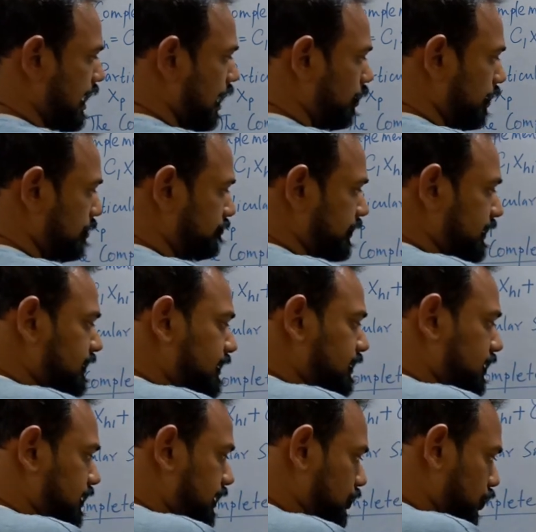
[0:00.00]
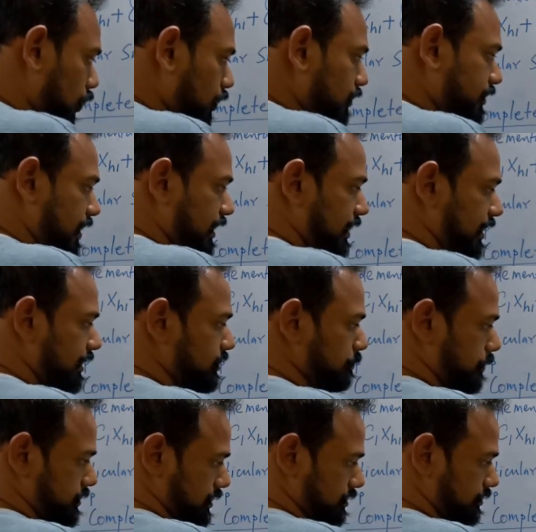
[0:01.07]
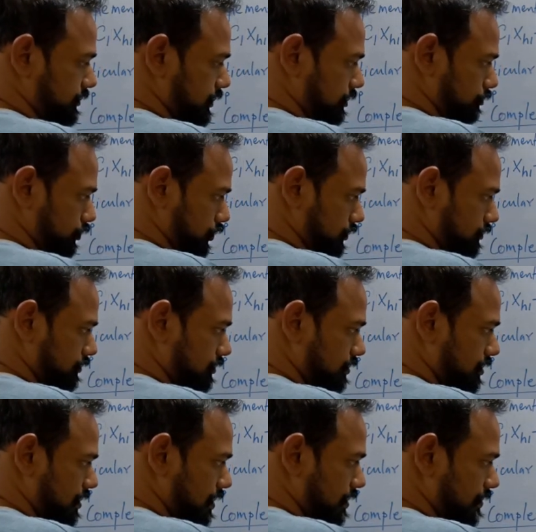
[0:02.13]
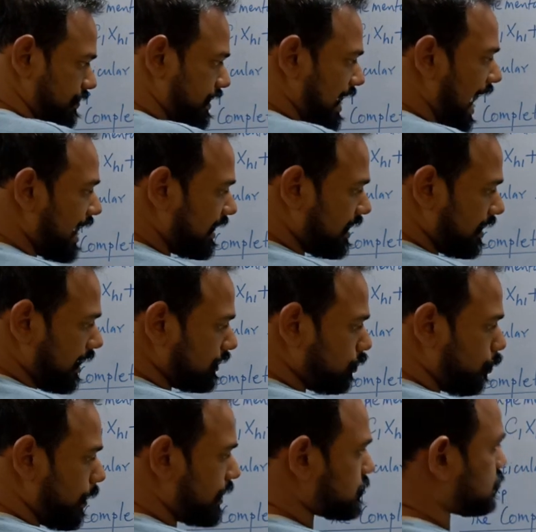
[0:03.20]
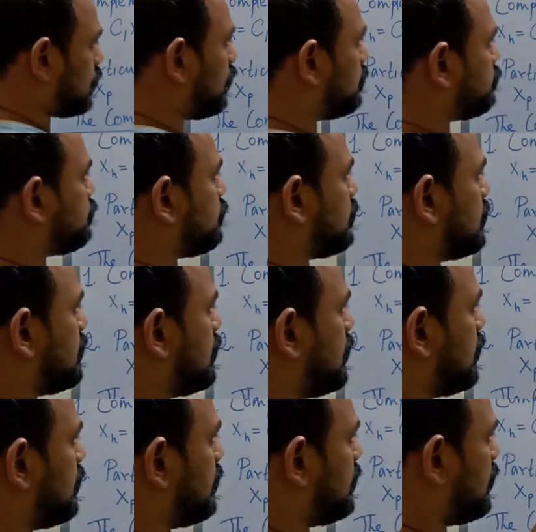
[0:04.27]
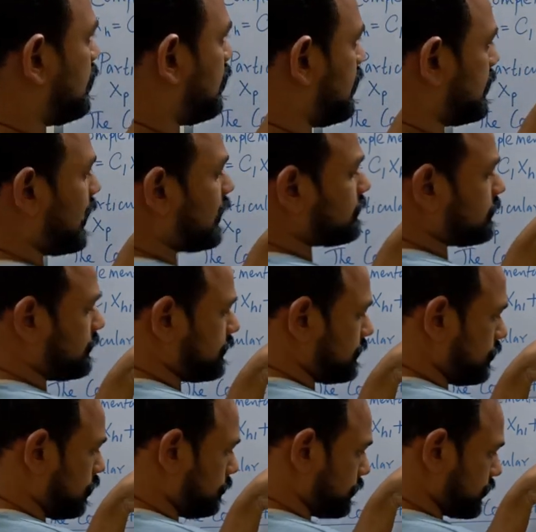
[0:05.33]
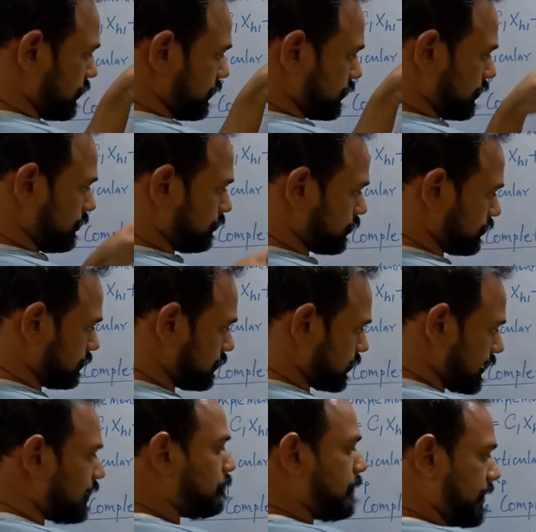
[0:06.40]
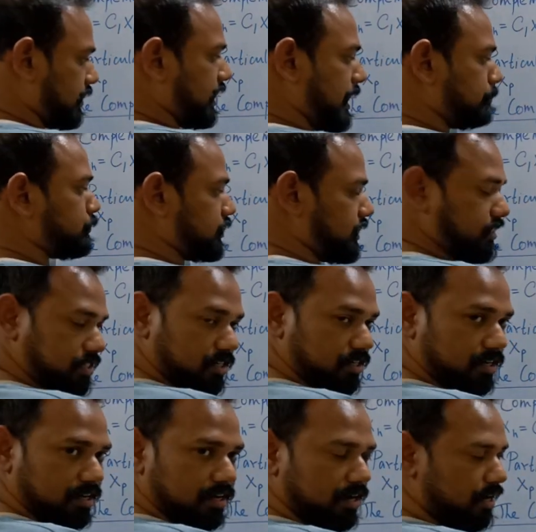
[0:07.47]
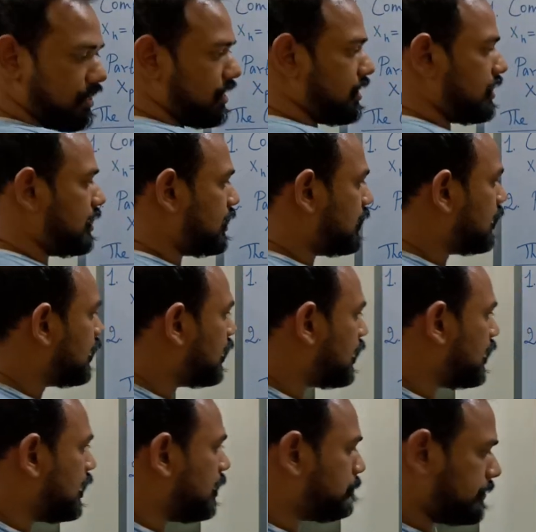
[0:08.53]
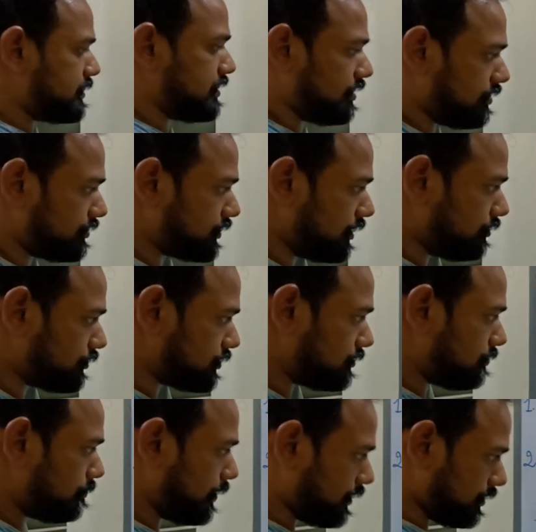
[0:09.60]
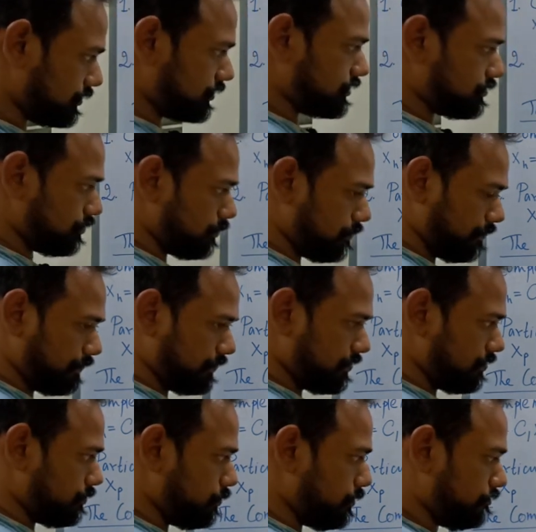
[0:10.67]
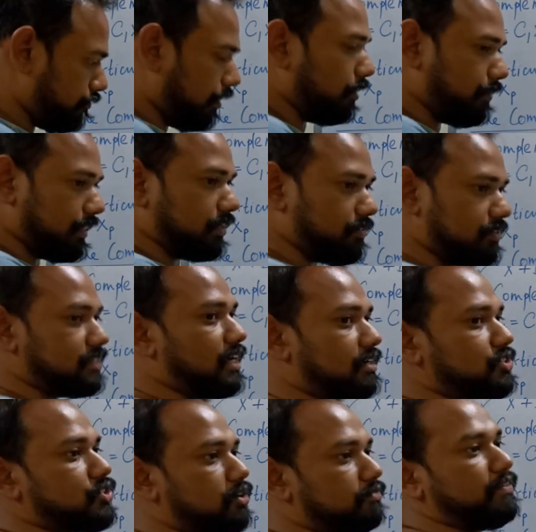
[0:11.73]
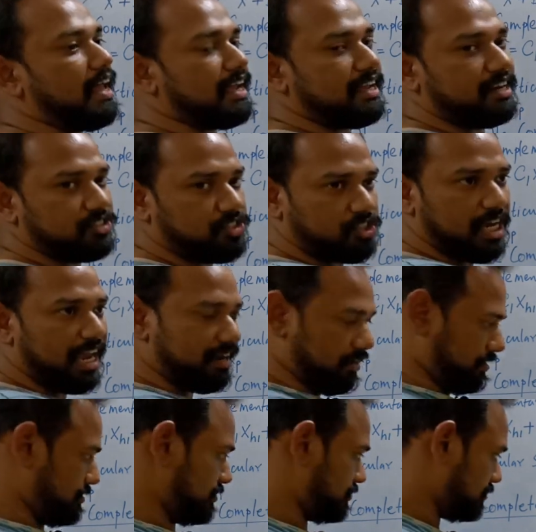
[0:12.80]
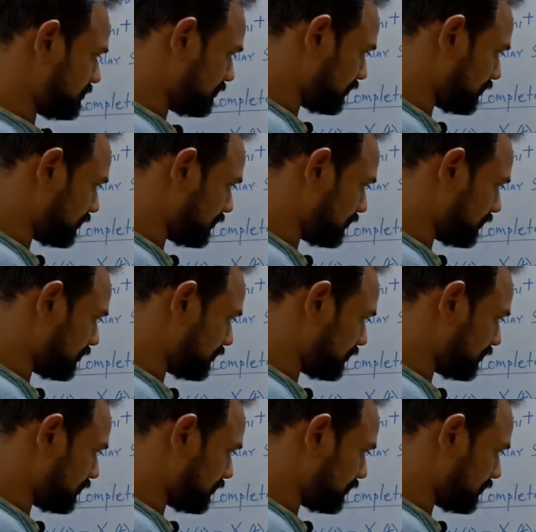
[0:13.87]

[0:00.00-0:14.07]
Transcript: Now, if this whole thing is a particular solution, then adding another weight of another homogeneous solution still keeps it a particular solution, because we're following the result sort of like in a chain.